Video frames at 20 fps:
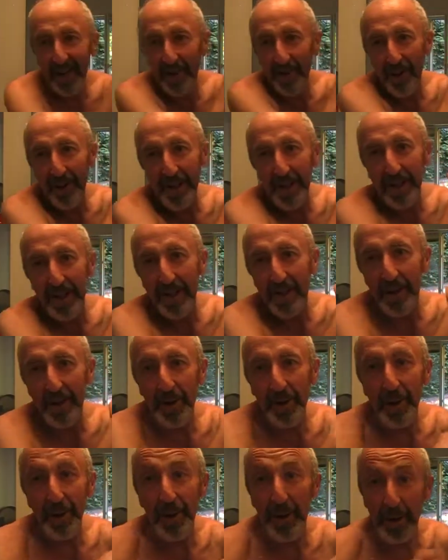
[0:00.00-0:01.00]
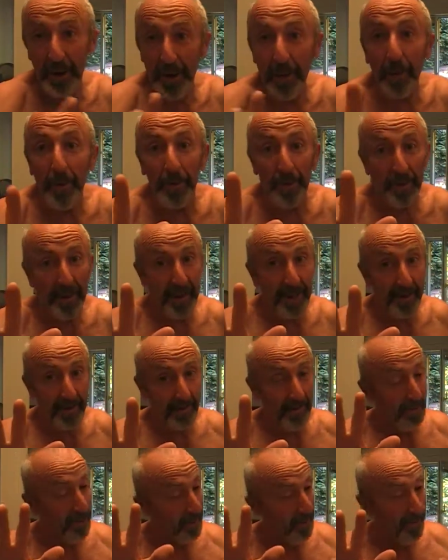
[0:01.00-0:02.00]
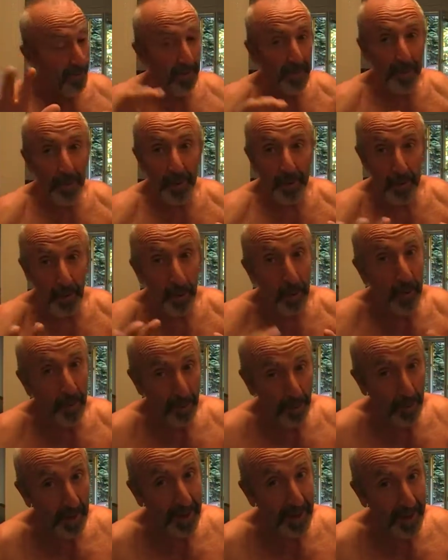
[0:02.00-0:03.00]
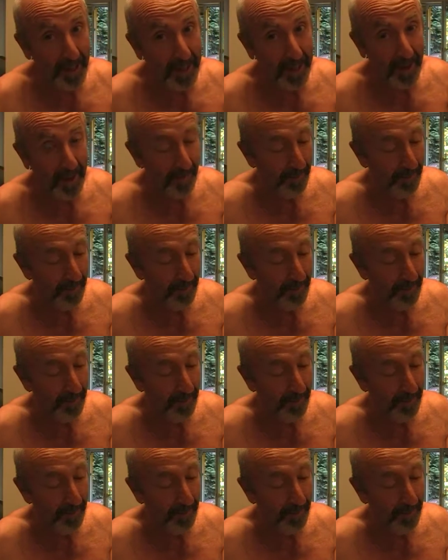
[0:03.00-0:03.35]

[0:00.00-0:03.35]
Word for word: saw that on a news. No, and we take it.